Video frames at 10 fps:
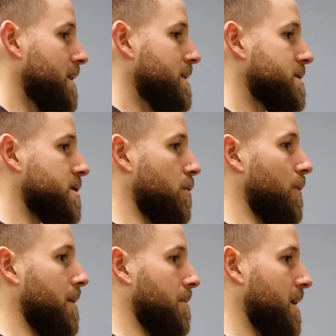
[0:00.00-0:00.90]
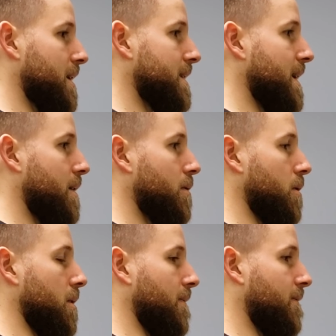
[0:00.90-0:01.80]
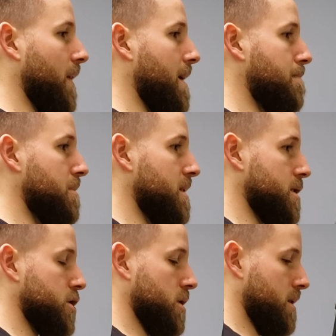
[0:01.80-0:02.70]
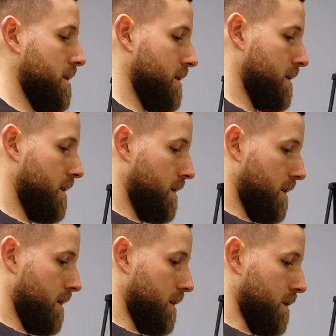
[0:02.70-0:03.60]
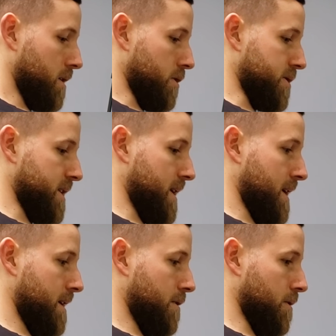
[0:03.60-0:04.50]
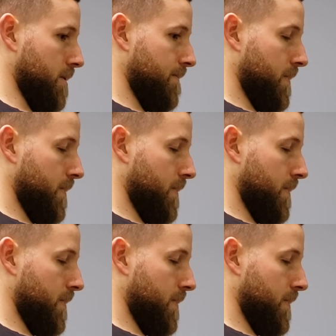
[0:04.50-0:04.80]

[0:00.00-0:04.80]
So when I'm lying down on a flat bench, you see here,